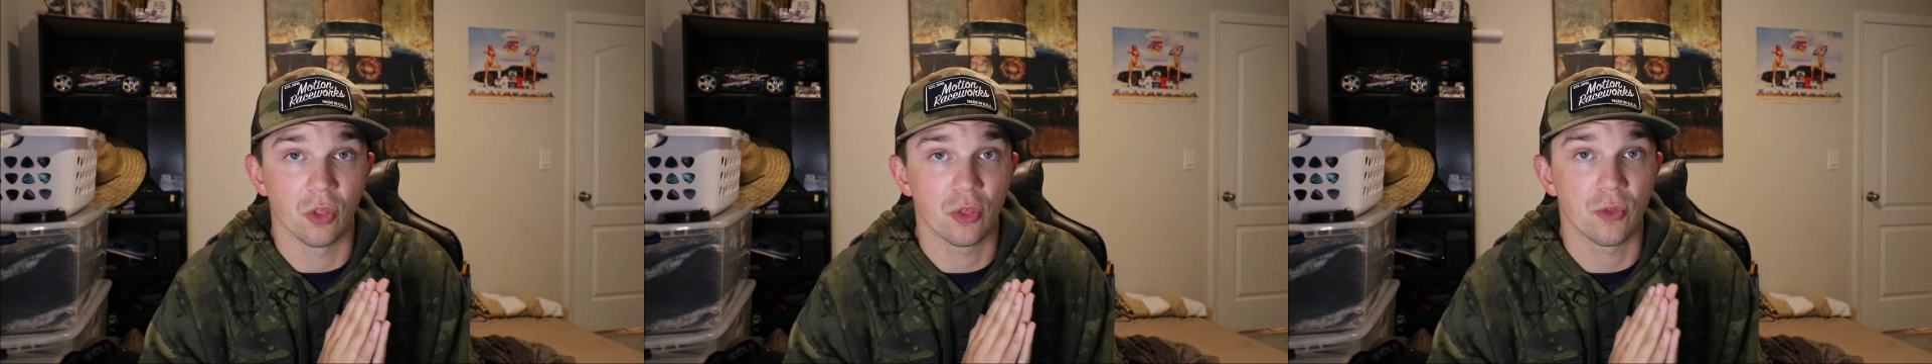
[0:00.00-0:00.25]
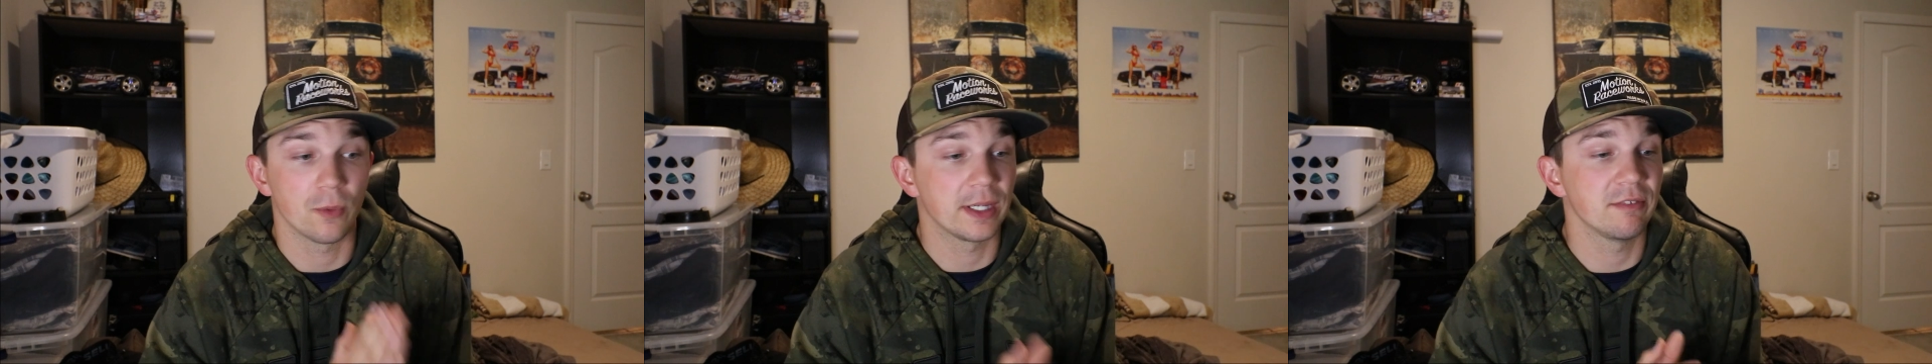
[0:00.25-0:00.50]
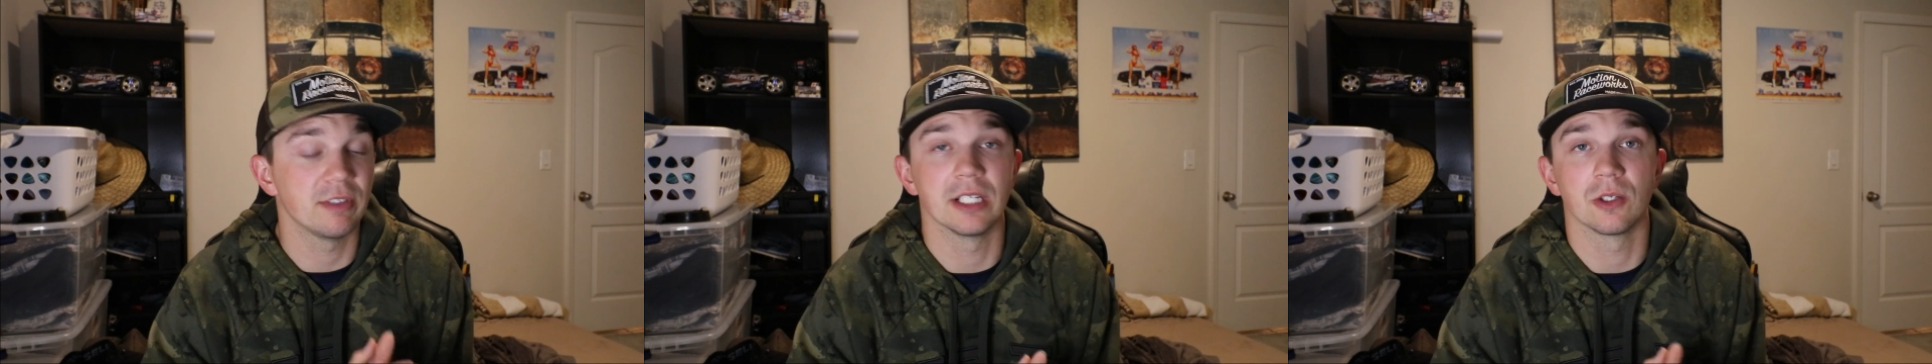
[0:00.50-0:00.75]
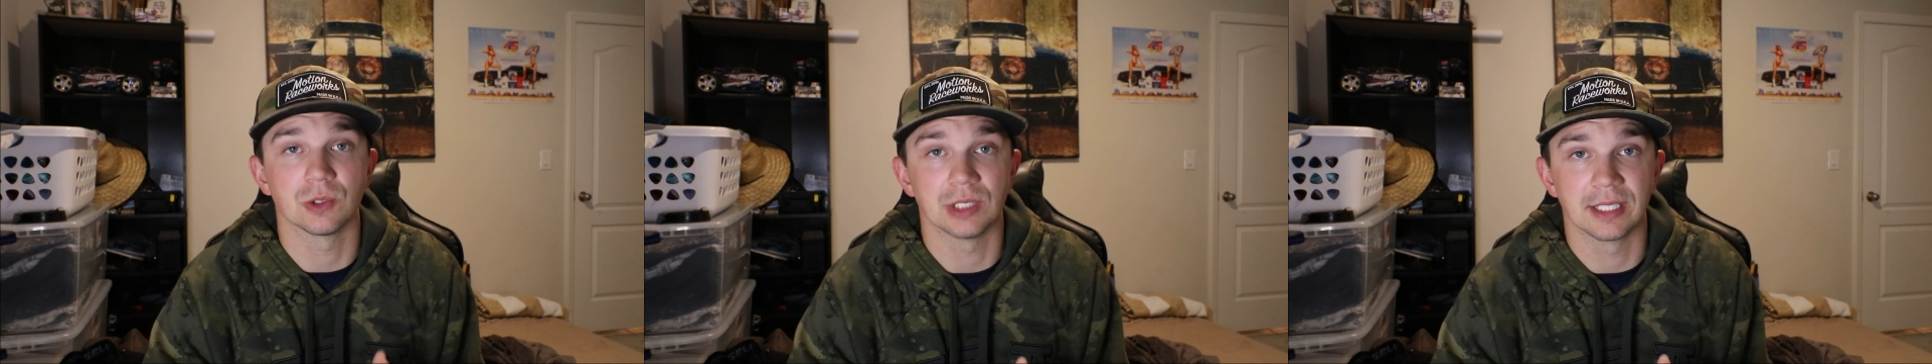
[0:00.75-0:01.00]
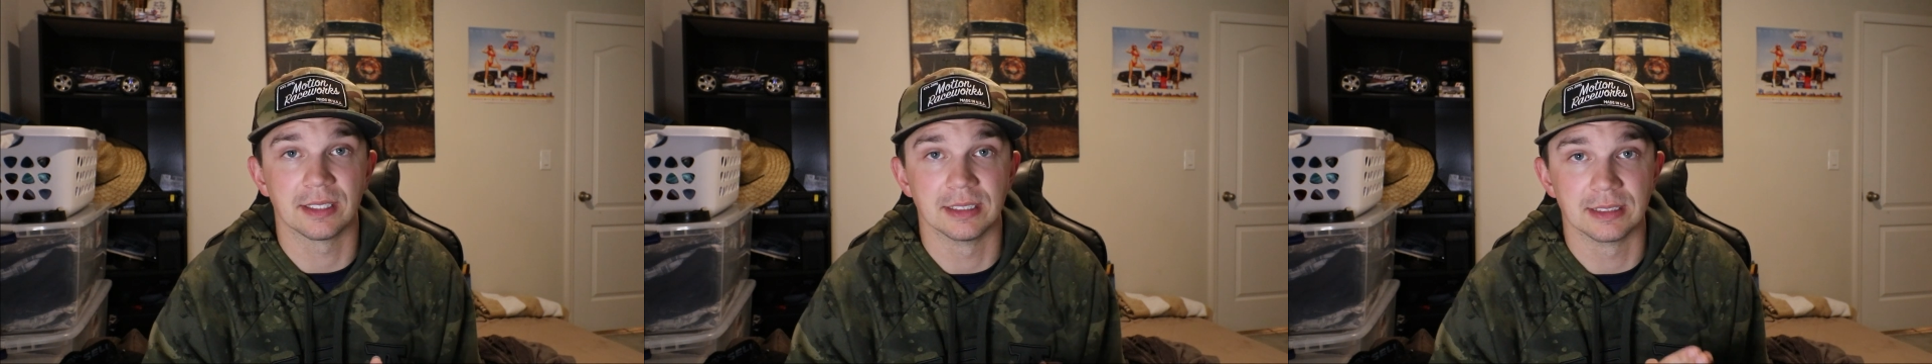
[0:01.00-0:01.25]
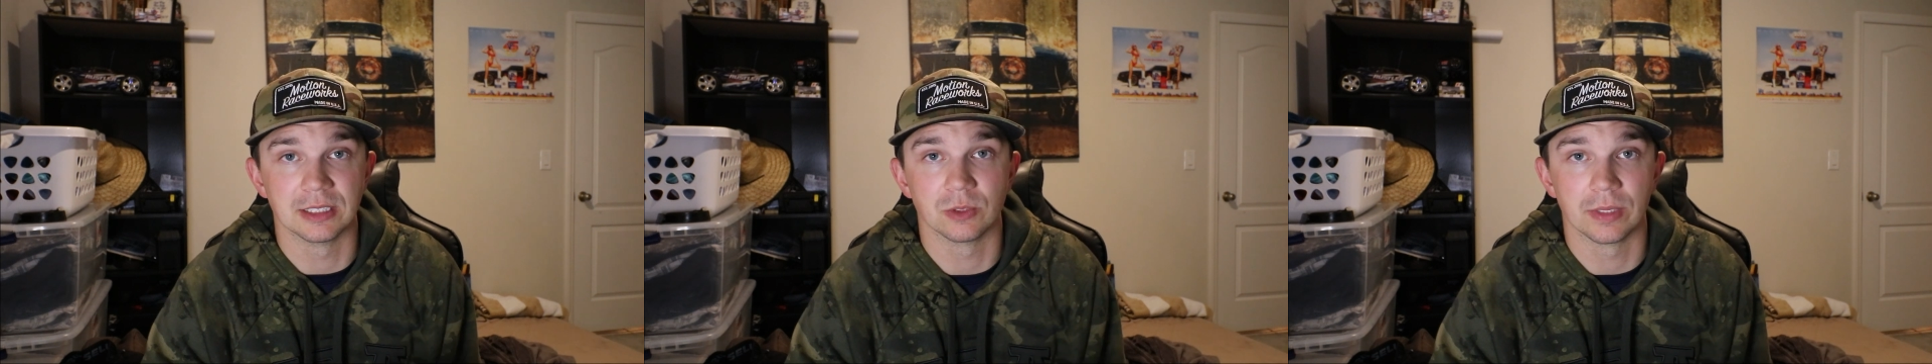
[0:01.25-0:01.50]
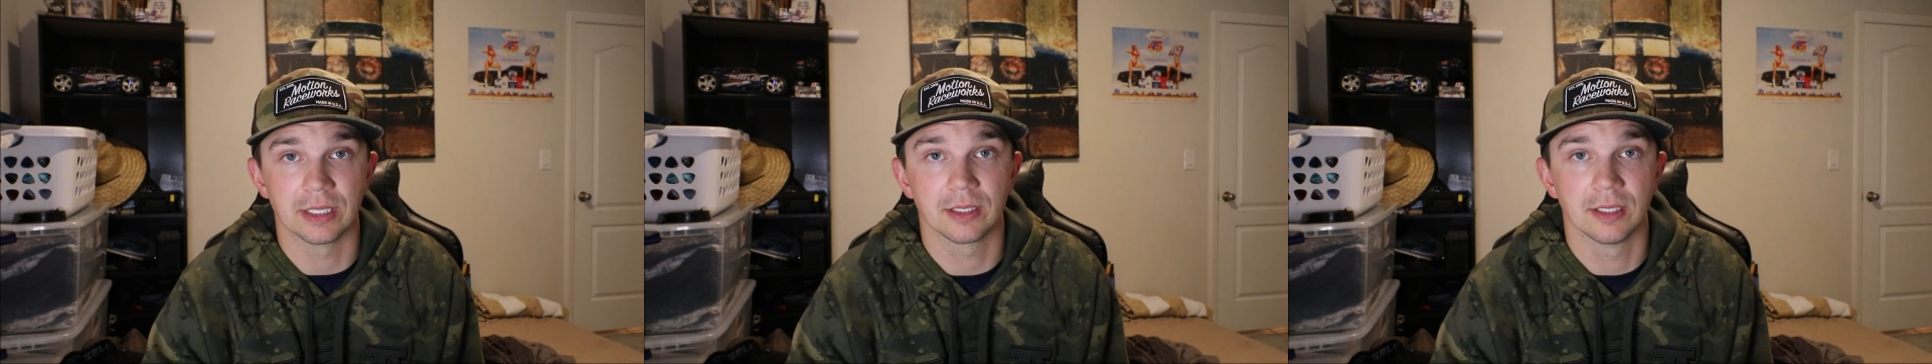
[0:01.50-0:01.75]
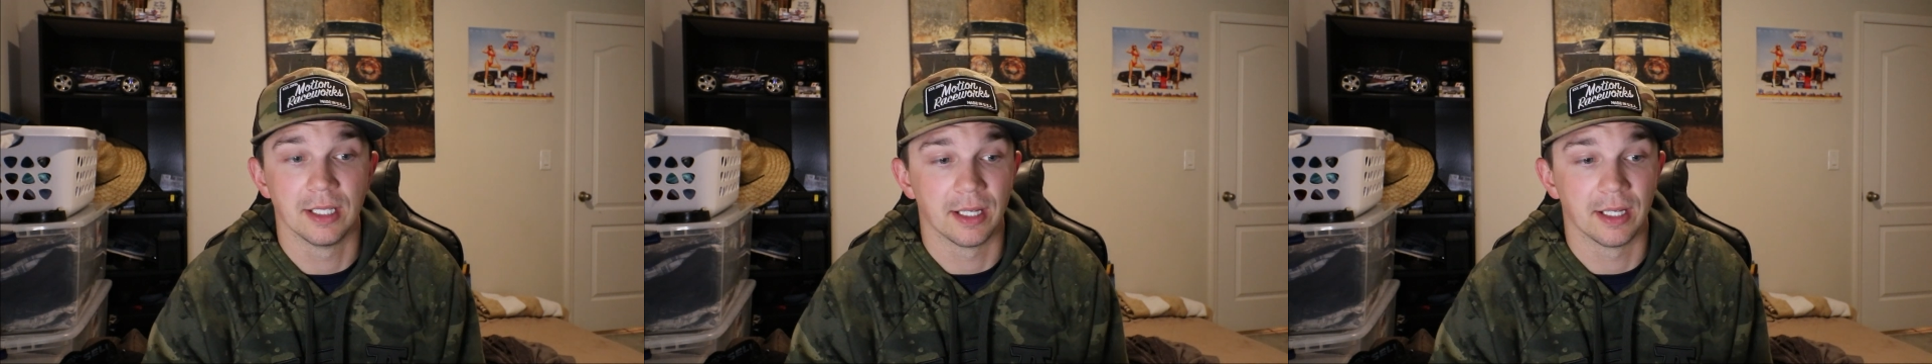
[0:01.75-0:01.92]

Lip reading: 3 vehicles like this week,